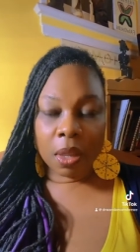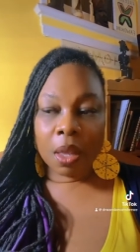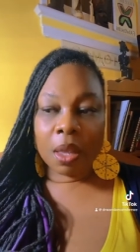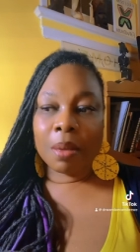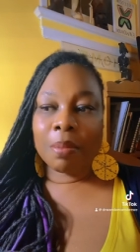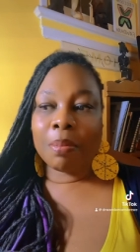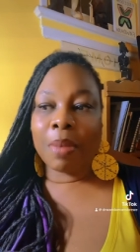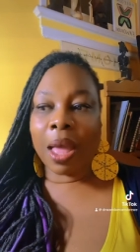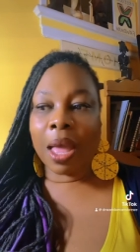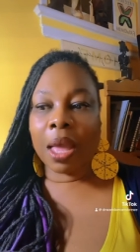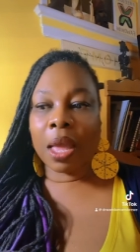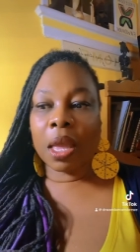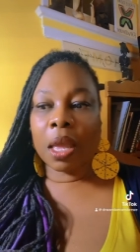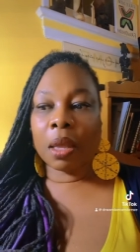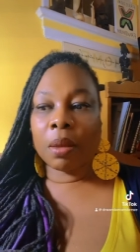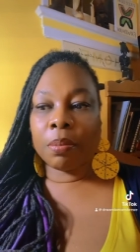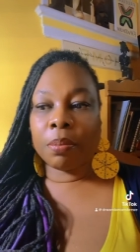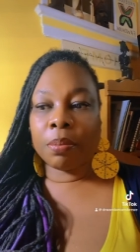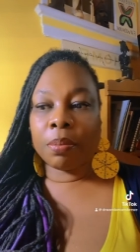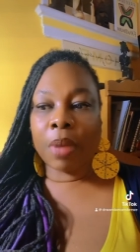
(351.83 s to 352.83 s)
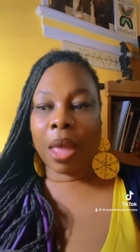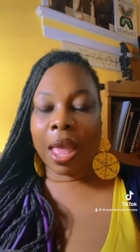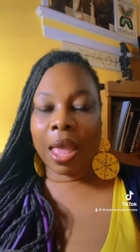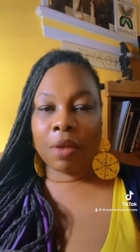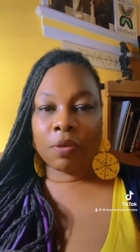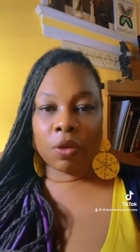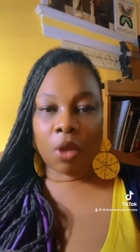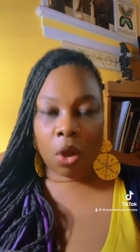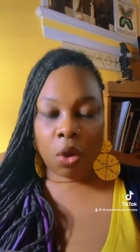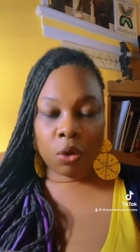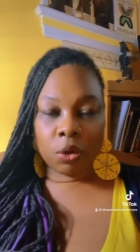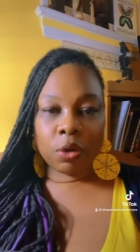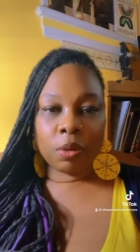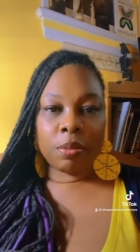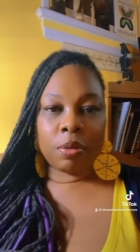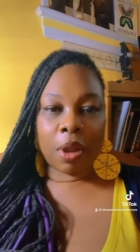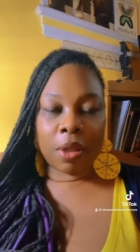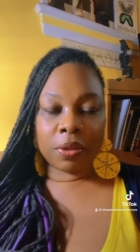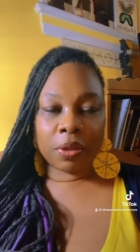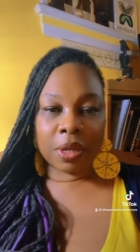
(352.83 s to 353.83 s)
My I have an older
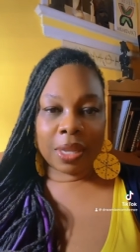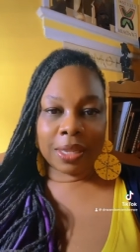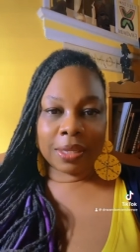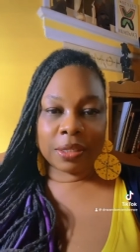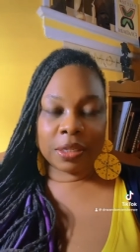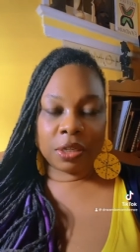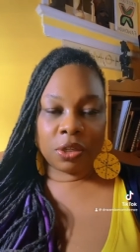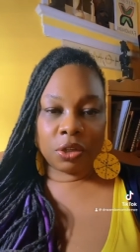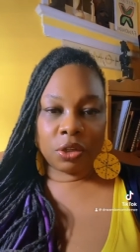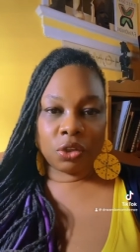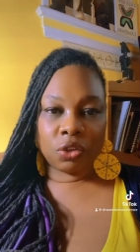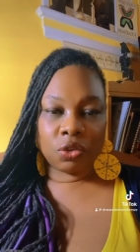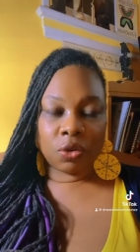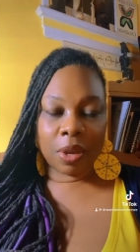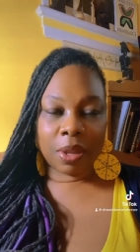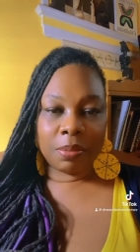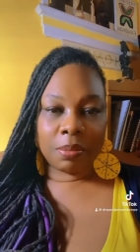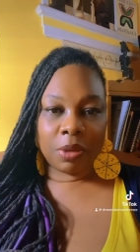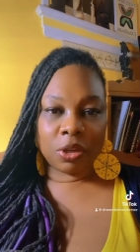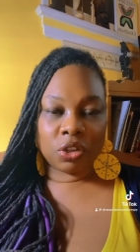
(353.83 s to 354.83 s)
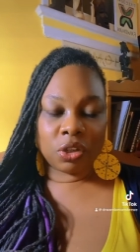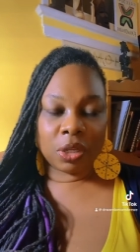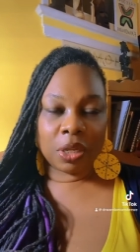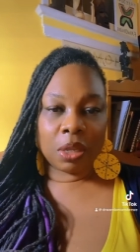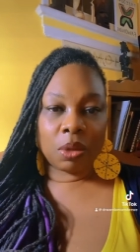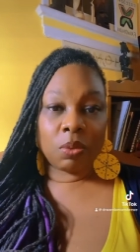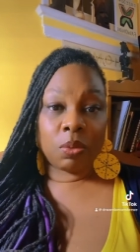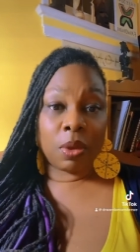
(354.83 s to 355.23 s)
brother that's in Detroit, Michigan.